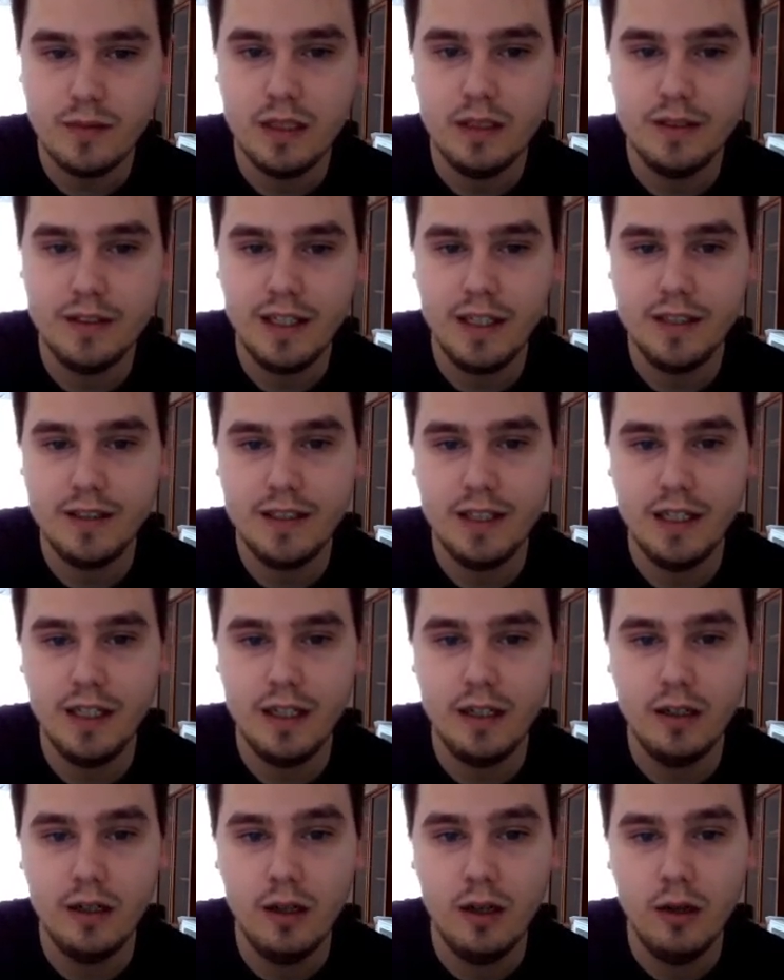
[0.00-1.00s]
it says
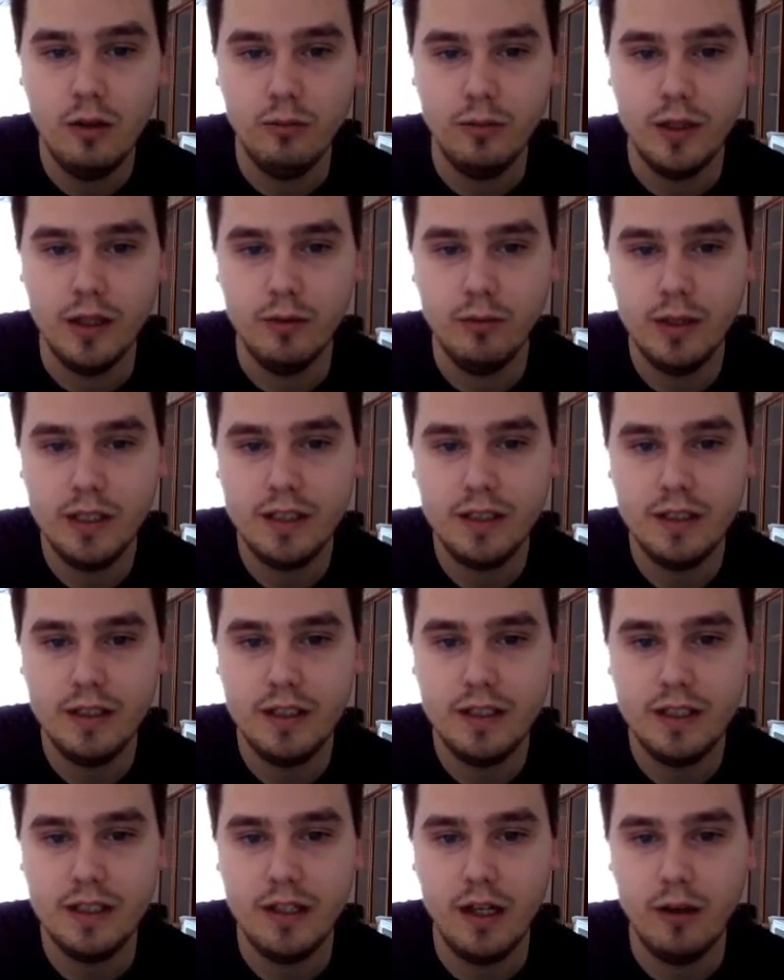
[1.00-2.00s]
here, we originally
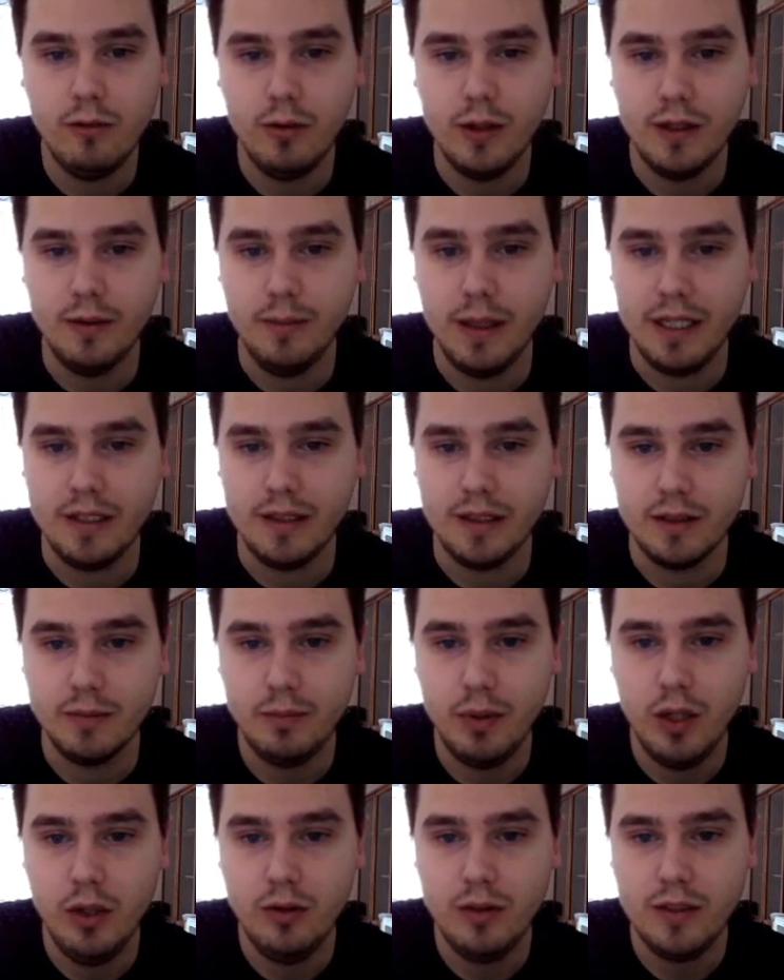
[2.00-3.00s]
did not want to make this
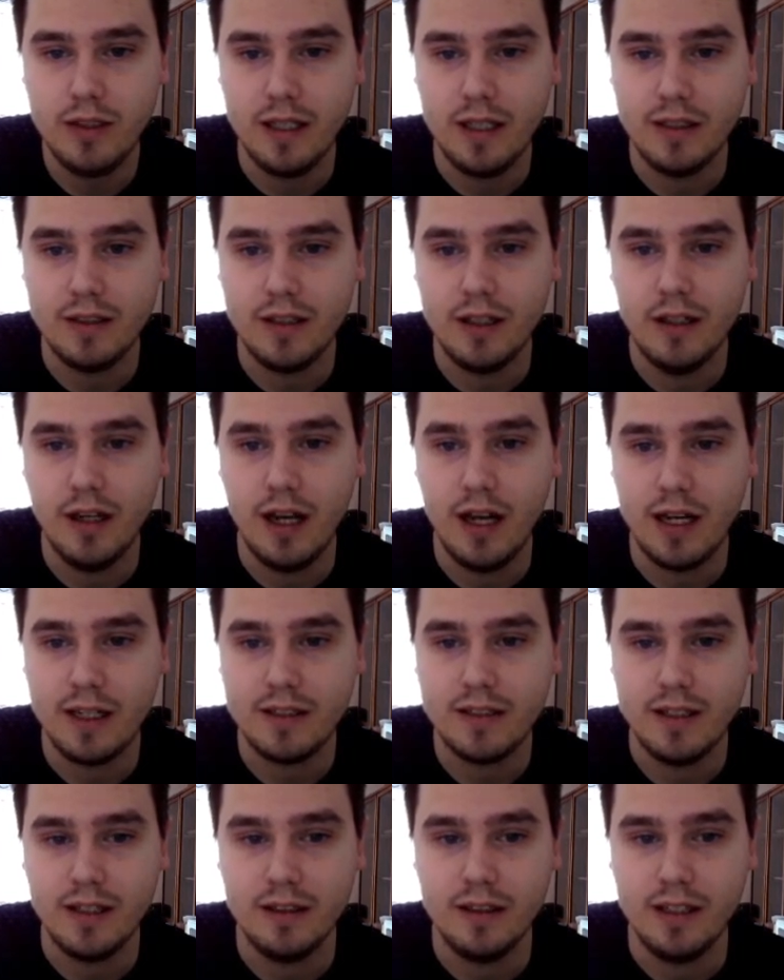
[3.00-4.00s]
post as to not
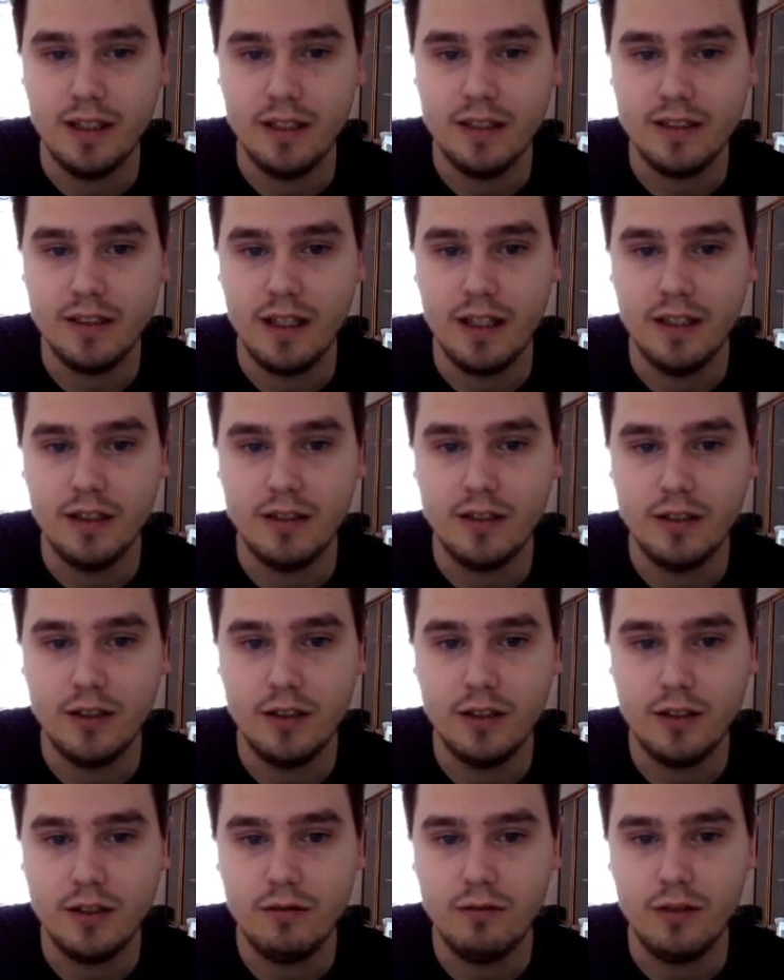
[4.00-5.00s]
accidentally incite a
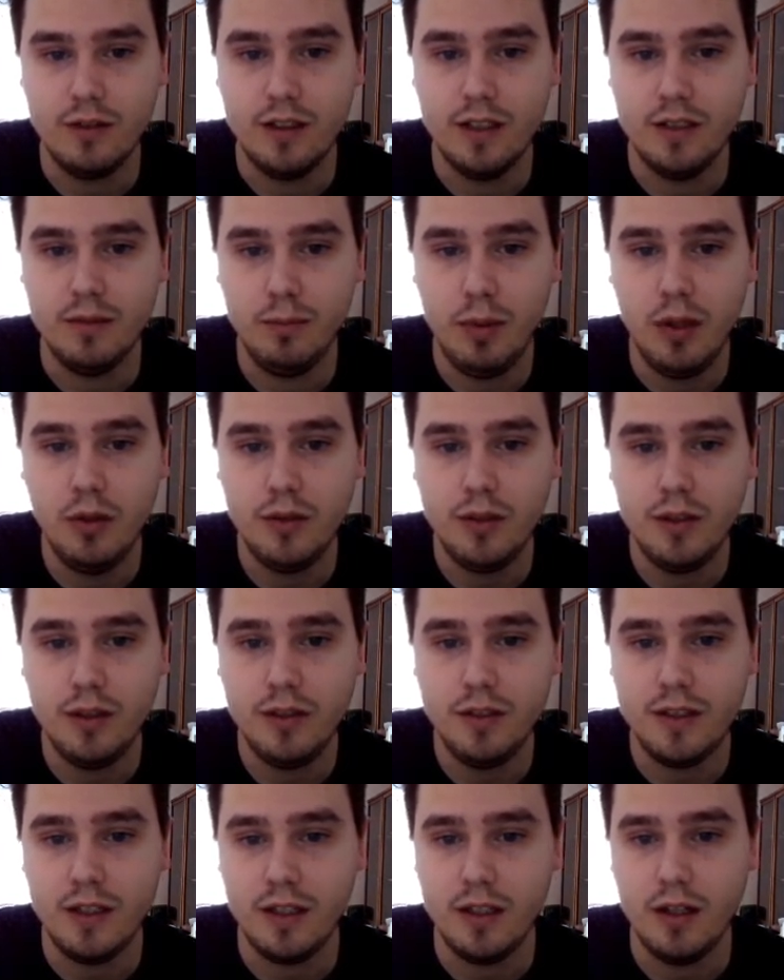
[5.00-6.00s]
search for these
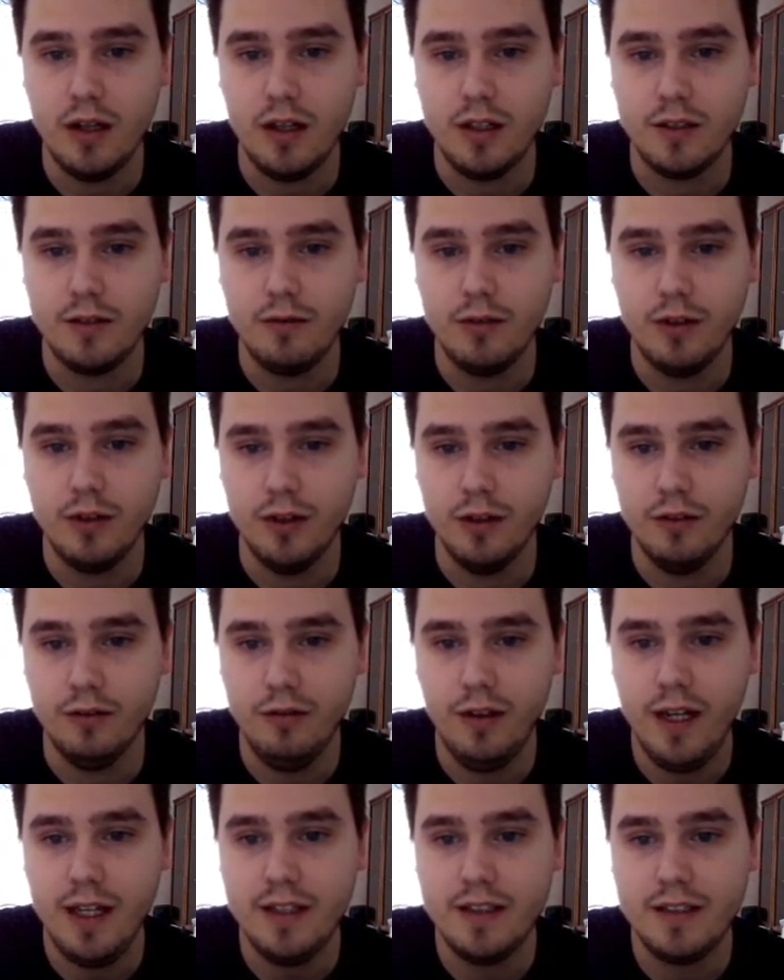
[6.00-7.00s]
posters and cause further
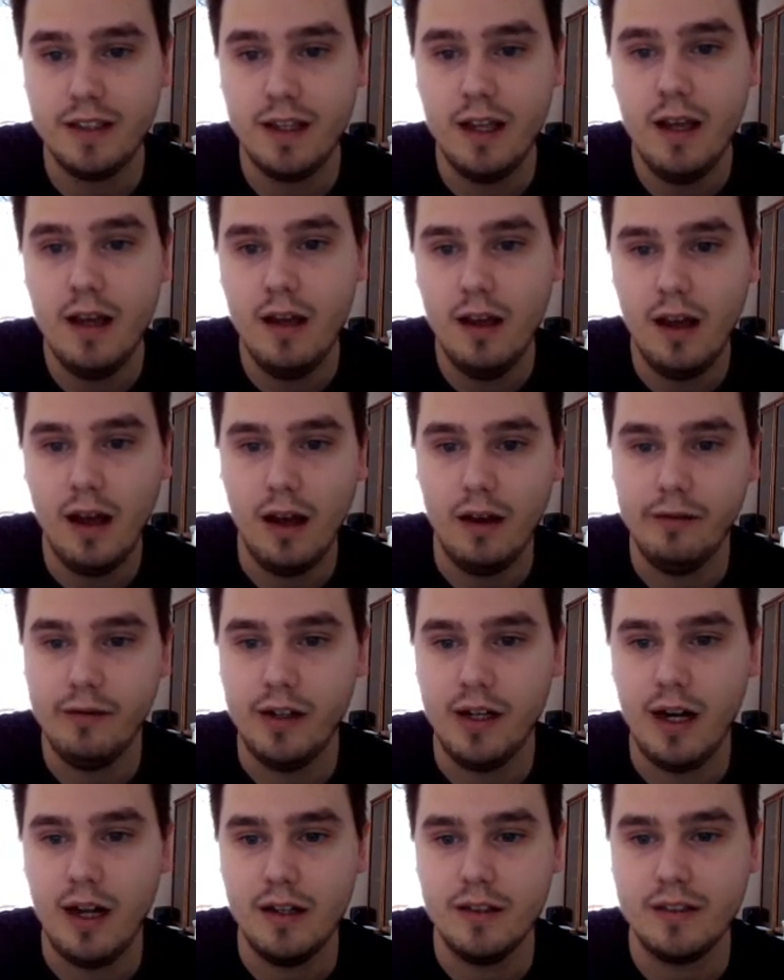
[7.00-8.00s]
fights.
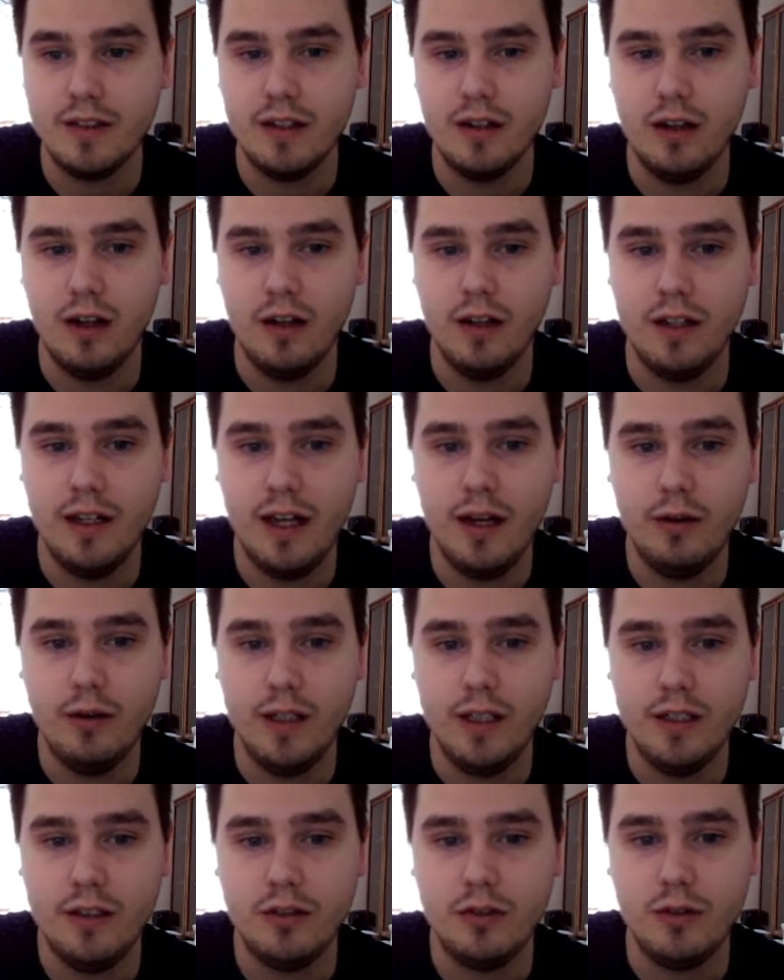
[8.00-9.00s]
However, as there are now
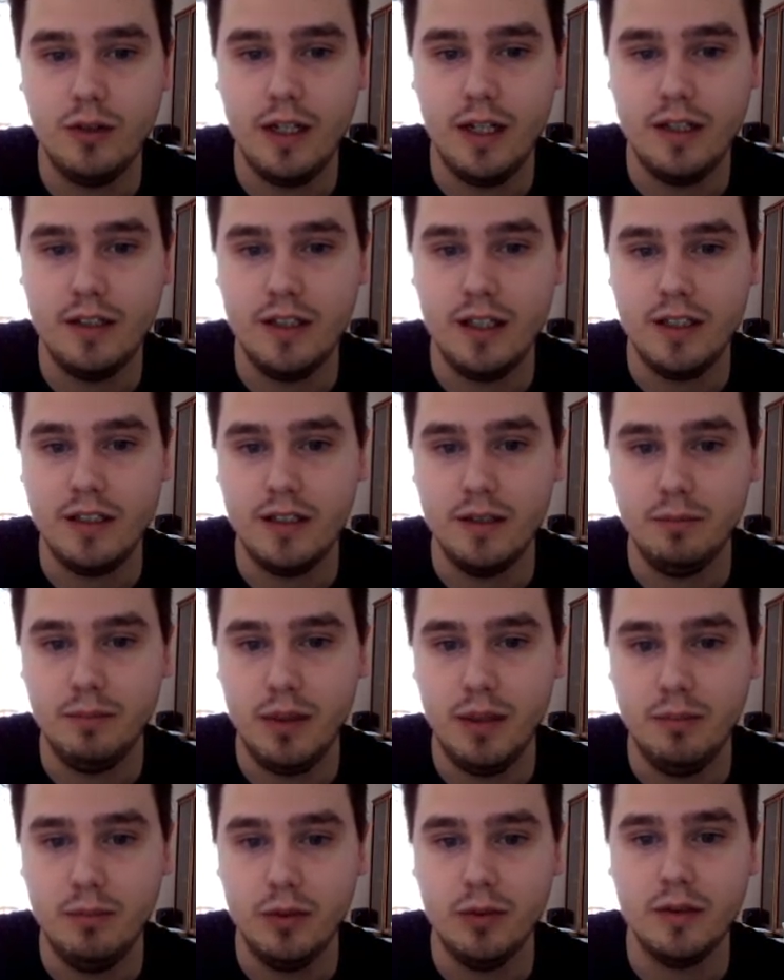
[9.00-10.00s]
industry adjacent
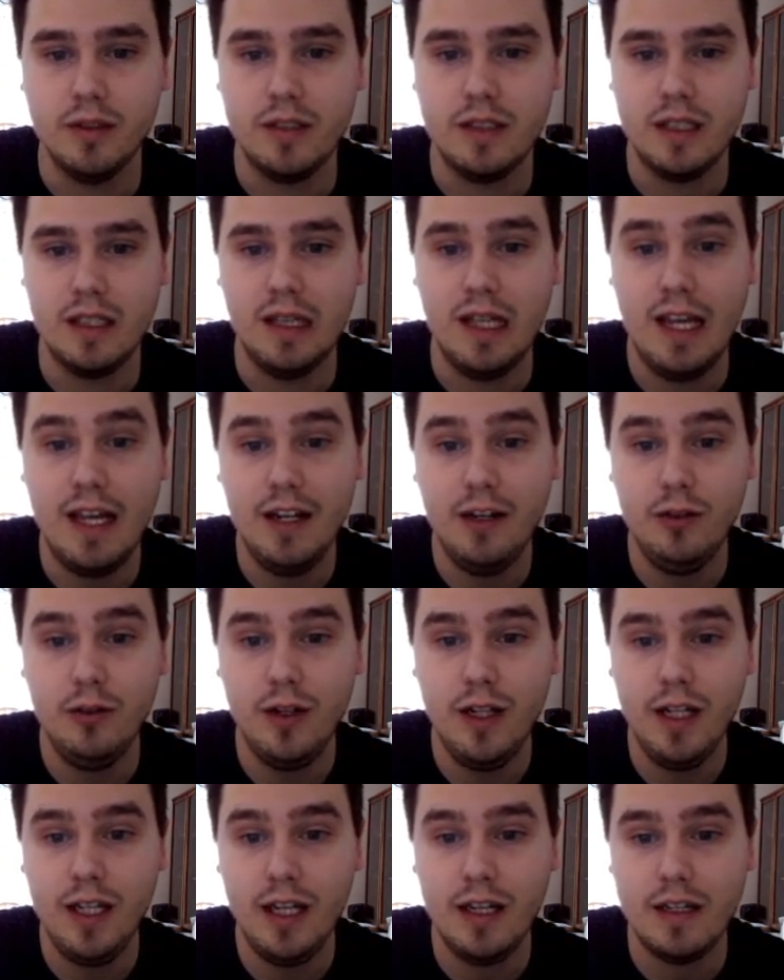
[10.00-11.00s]
people
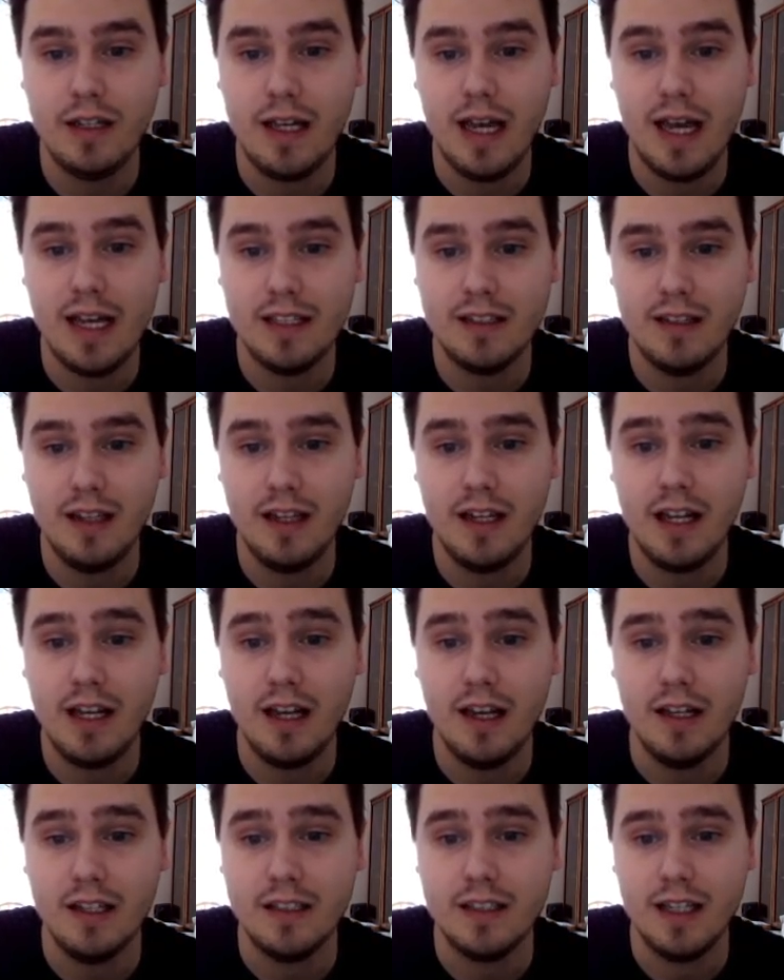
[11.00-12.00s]
slandering,
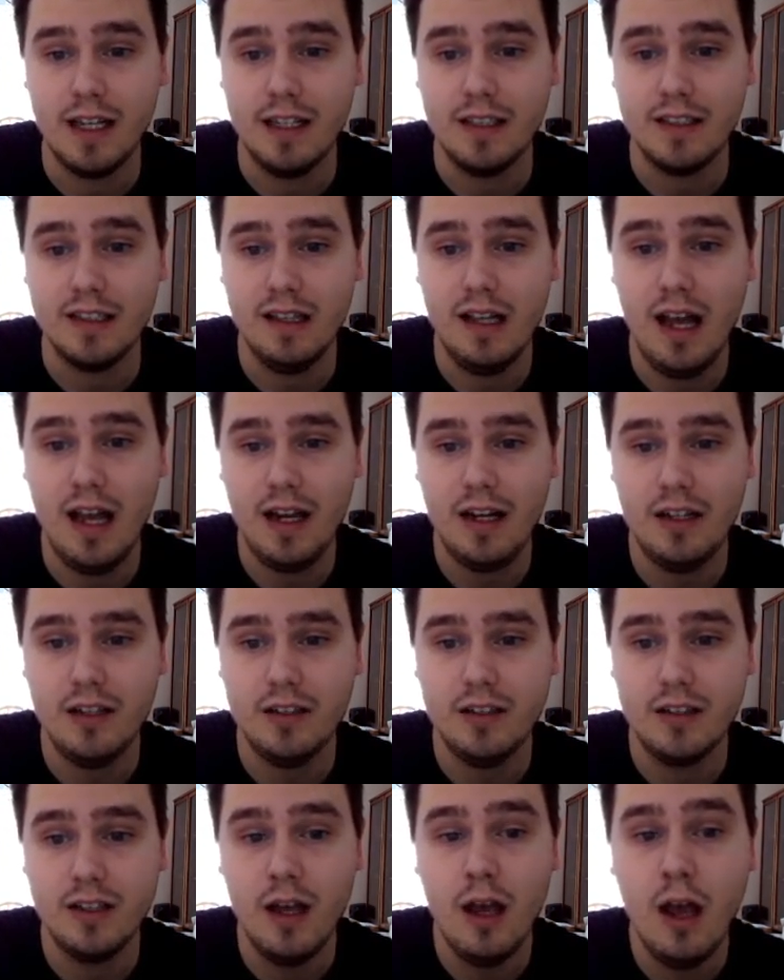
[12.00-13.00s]
gaslighting us as
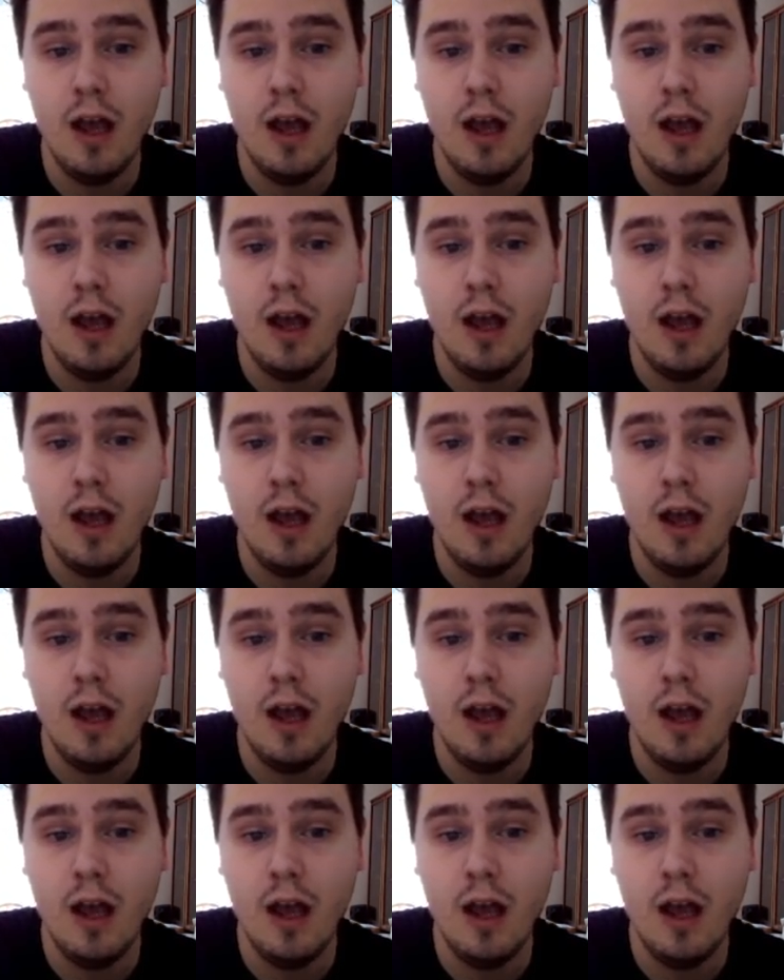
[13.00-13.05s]
liars,